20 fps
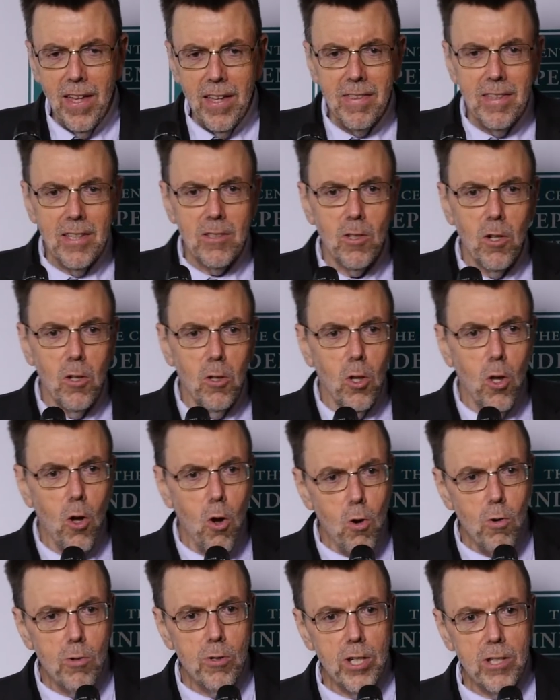there's a
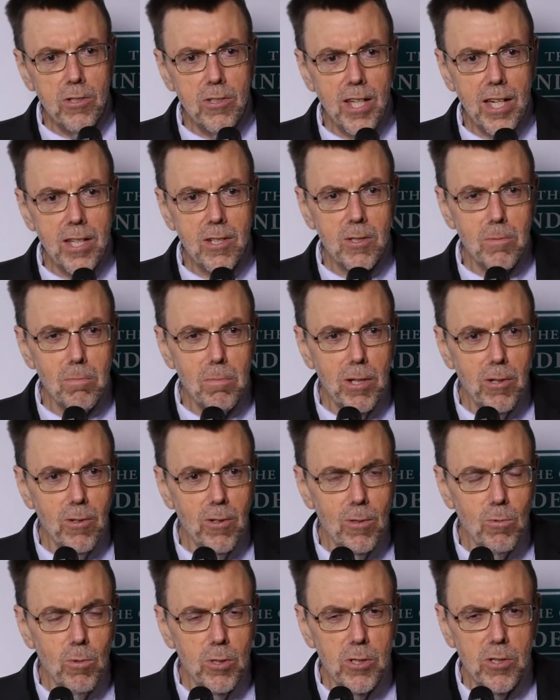long gestation
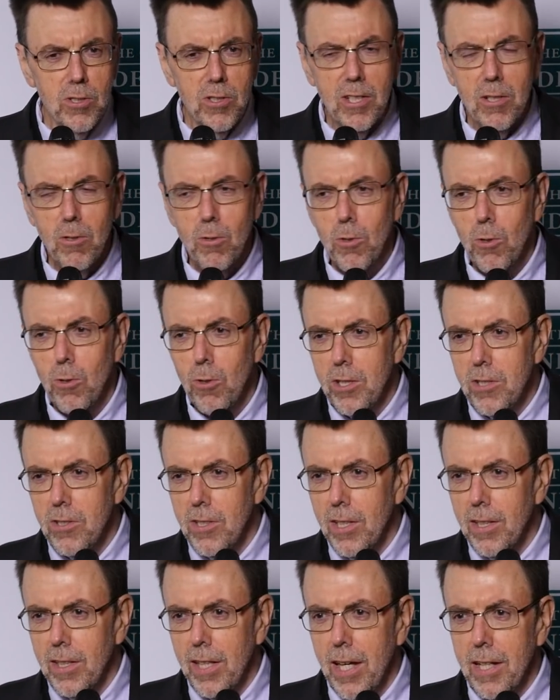period which is
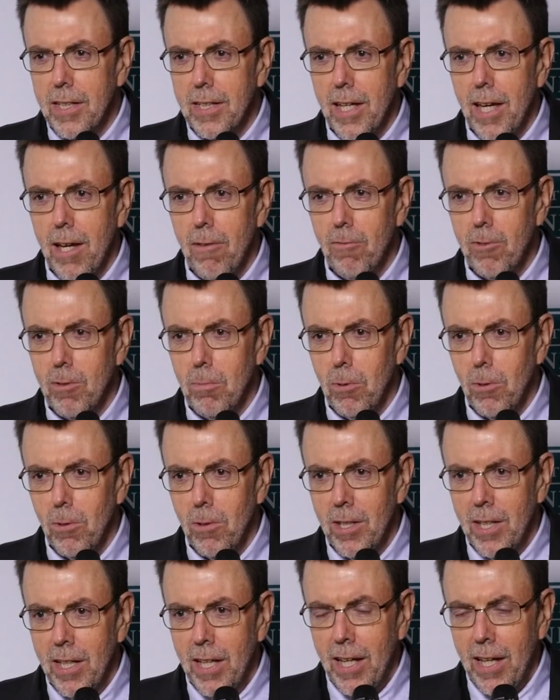increasingly uncomfortable,
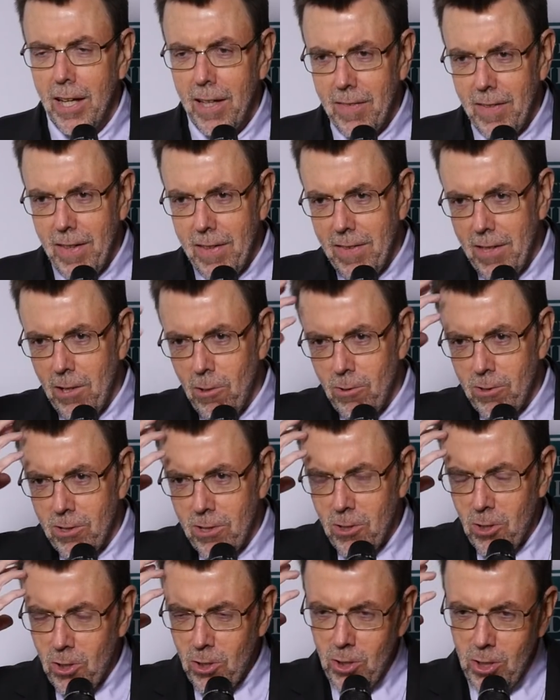and then there is a
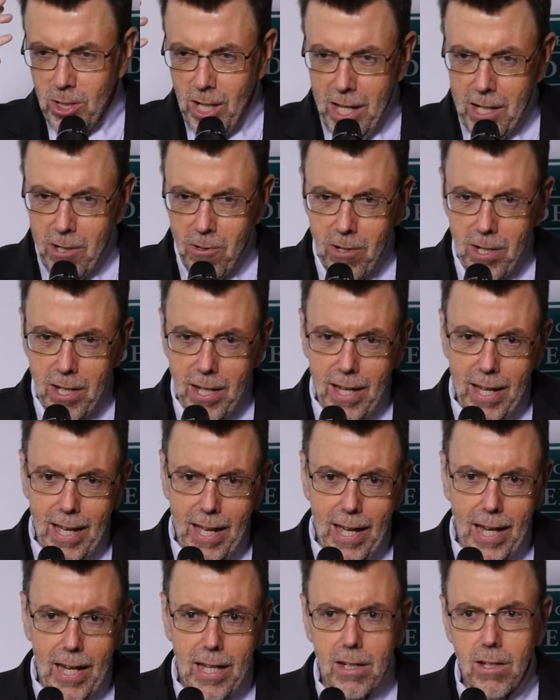shuddering,
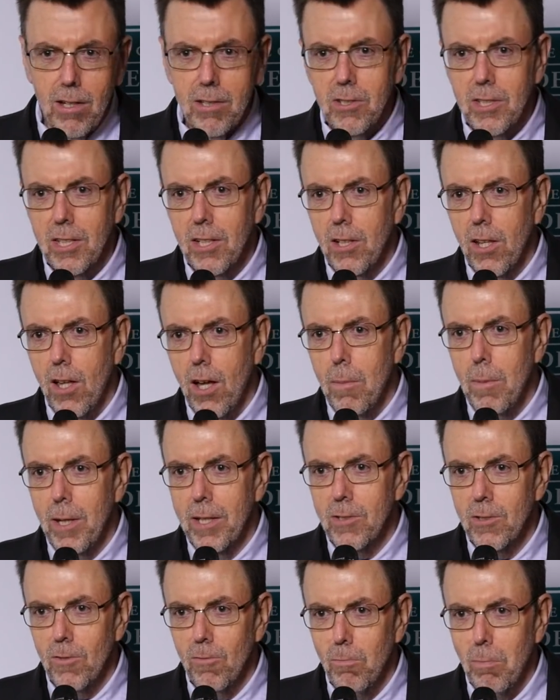agonising
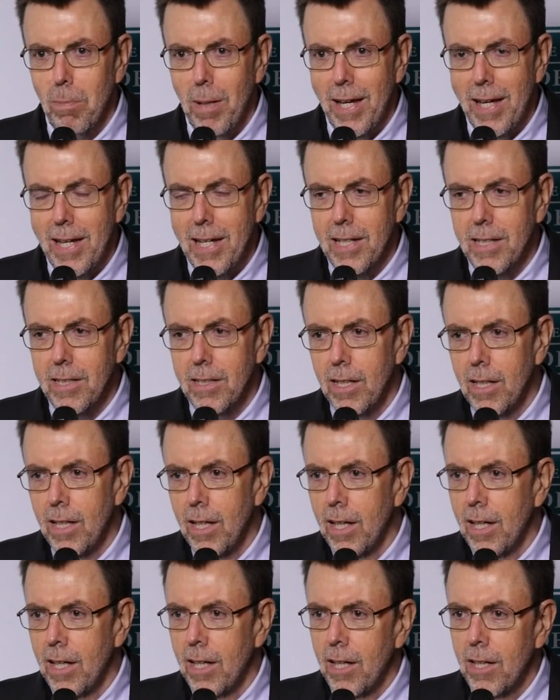climax of pain
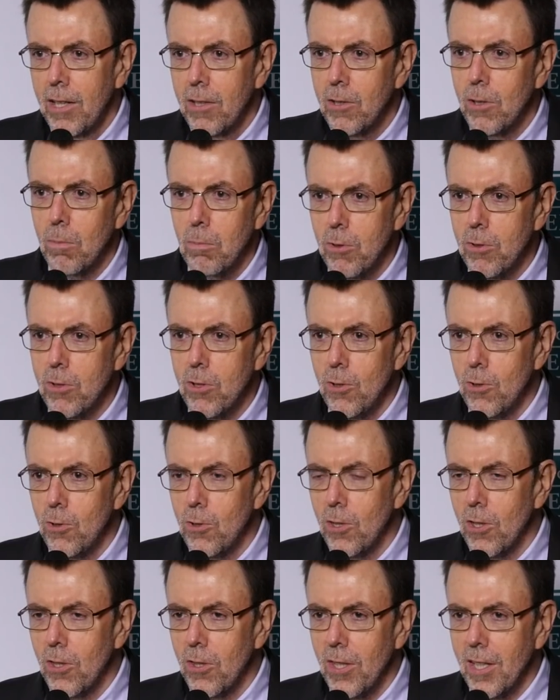to produce
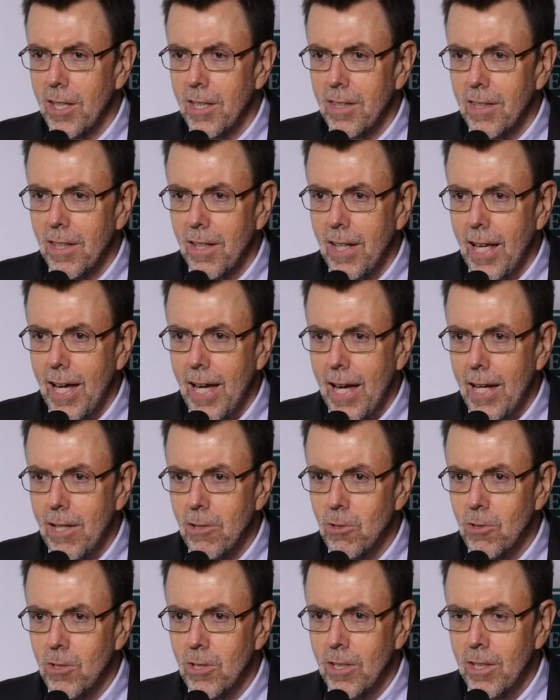the thing at the
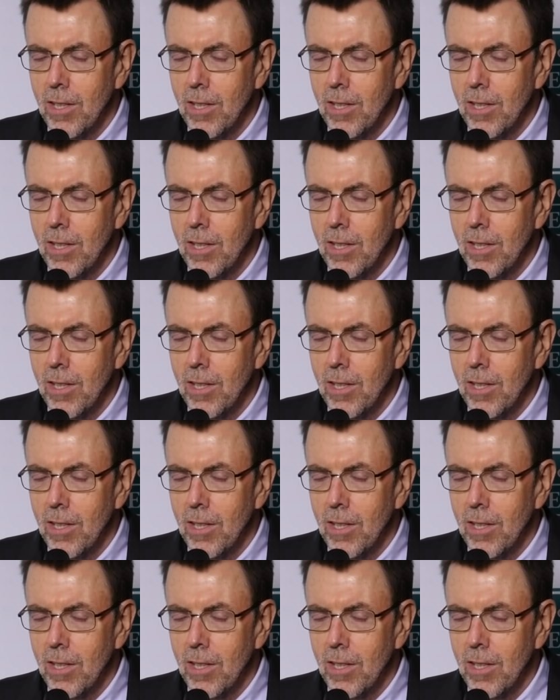last,